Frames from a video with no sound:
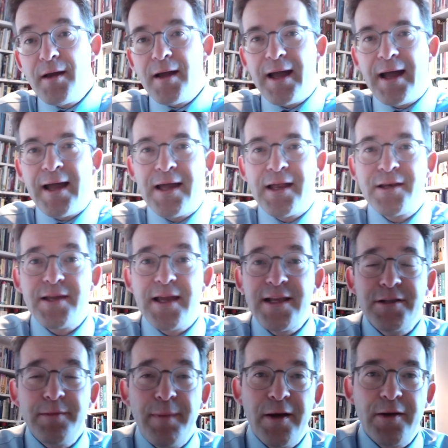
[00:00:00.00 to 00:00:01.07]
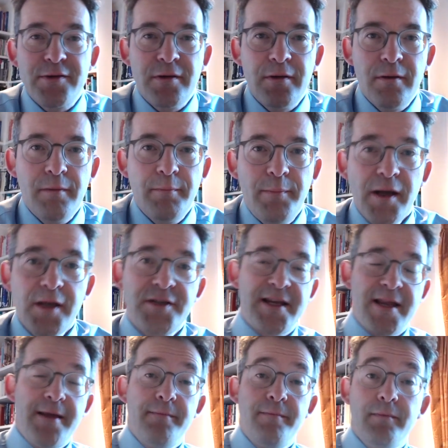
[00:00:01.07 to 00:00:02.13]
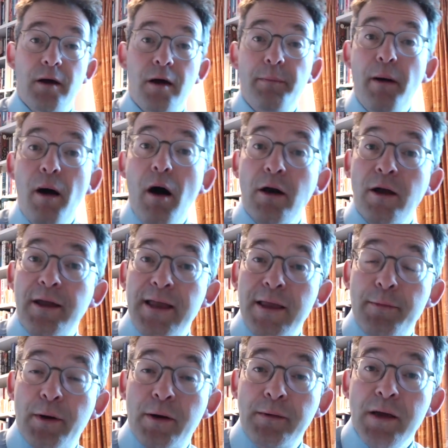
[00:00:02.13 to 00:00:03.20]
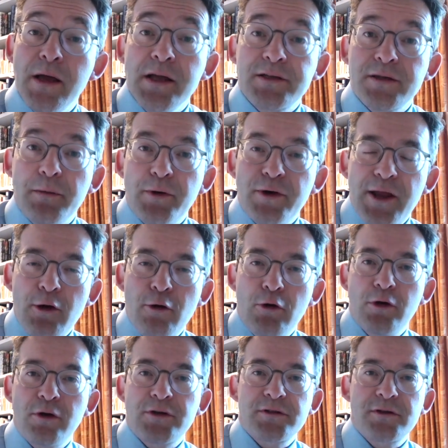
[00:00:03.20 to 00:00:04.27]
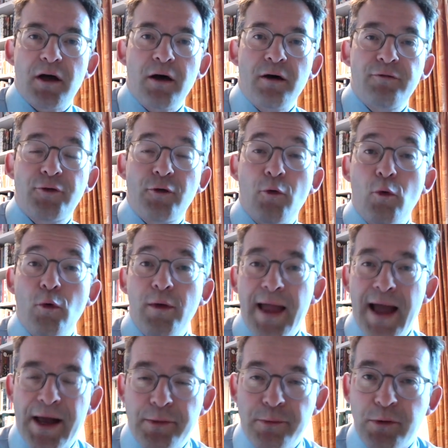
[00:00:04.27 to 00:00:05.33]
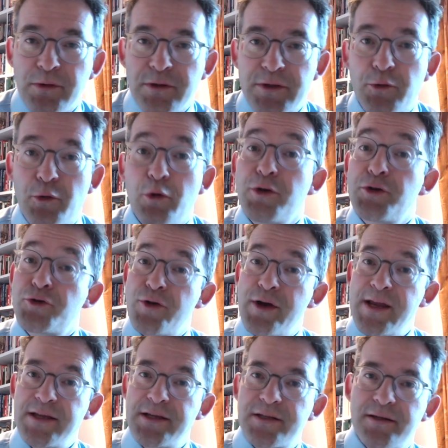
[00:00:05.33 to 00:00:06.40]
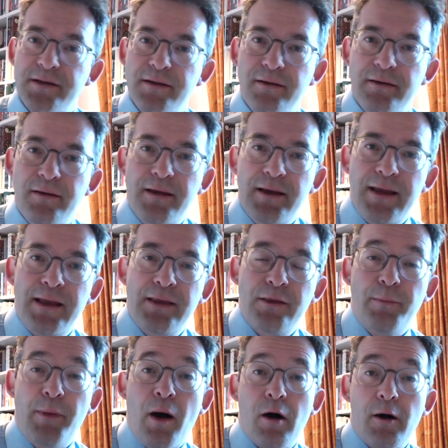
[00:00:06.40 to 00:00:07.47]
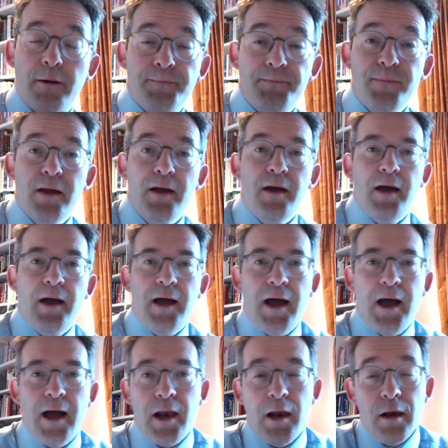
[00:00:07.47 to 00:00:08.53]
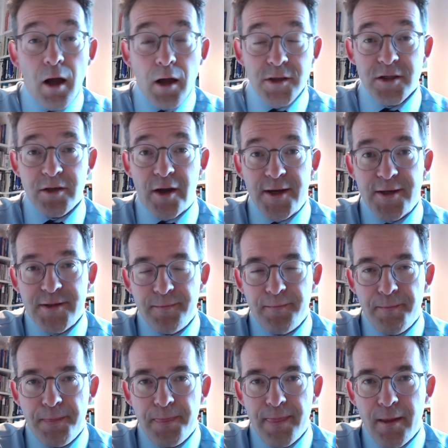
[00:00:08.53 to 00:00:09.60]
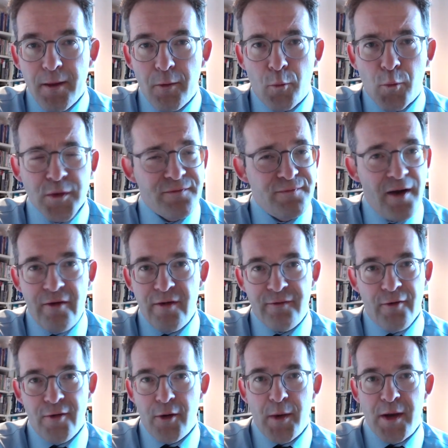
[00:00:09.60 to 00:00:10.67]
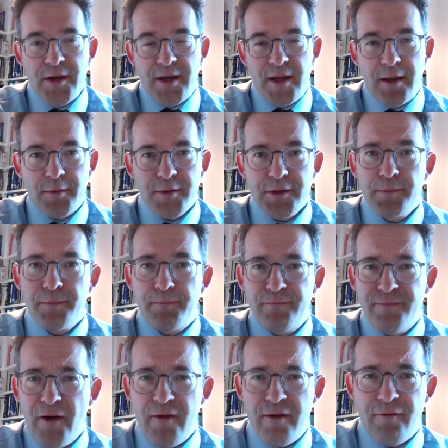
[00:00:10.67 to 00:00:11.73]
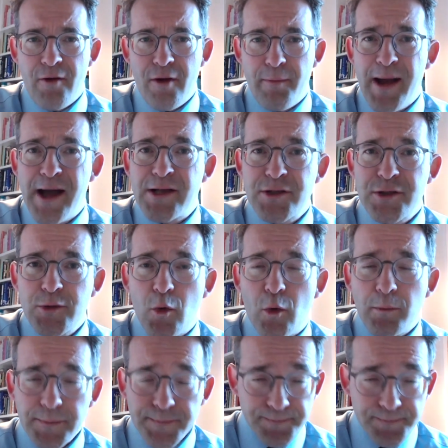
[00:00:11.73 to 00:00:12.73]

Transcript: and it's about Percy, a park keeper, somebody who looks after all the animals and all the trees in the park. Last night was very, very windy. It was a very, very bad storm.